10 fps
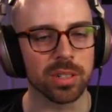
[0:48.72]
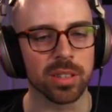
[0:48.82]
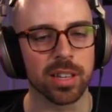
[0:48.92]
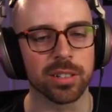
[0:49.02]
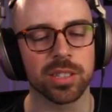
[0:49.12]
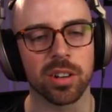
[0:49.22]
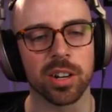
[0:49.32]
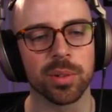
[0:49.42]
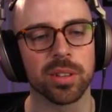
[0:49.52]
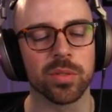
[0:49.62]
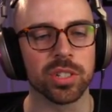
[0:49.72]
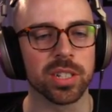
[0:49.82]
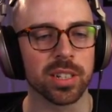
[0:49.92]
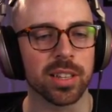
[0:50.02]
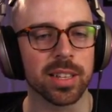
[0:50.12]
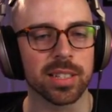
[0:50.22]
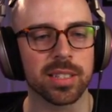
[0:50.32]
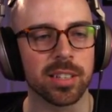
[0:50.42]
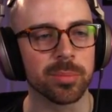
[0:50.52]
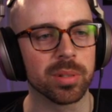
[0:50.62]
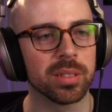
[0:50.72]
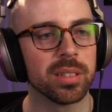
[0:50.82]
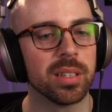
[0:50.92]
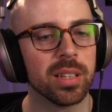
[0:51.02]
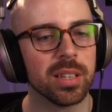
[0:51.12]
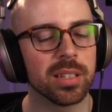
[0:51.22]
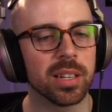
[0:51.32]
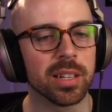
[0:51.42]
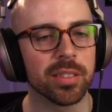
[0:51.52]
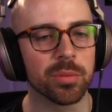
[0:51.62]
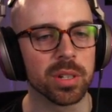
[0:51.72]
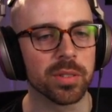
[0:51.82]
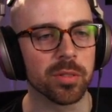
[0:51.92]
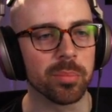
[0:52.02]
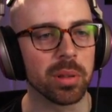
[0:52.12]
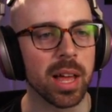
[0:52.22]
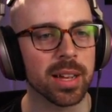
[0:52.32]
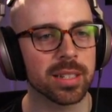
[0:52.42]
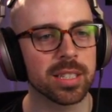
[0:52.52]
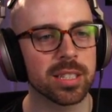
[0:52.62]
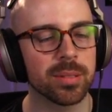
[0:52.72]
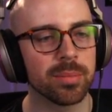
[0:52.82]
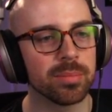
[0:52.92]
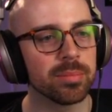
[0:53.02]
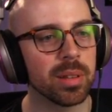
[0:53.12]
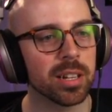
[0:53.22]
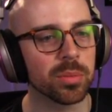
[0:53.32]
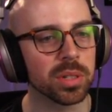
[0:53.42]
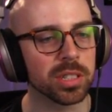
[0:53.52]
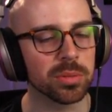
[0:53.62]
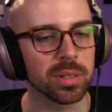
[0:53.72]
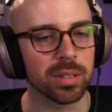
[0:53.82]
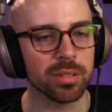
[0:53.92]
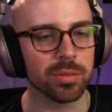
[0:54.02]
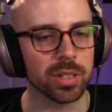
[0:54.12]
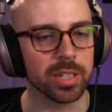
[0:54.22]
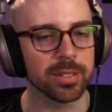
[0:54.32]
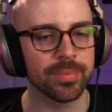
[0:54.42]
on that. It'll start out with a Virginia-class sub, 3 different blocks, Block 1, 2, and 3,